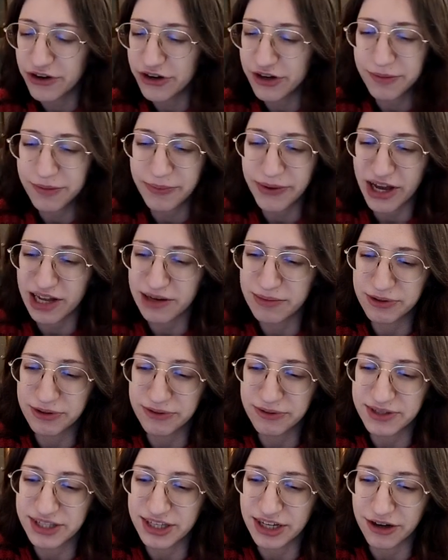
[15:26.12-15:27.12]
Very bad
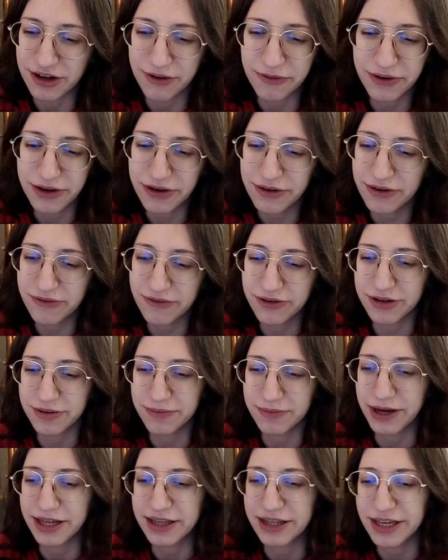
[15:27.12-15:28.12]
move, Sarah.
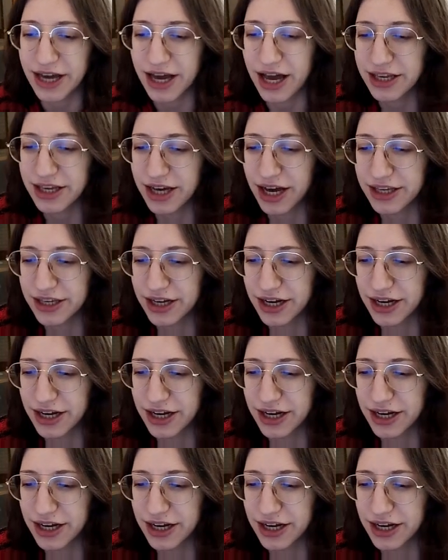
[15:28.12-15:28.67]
Very bad. Yeah.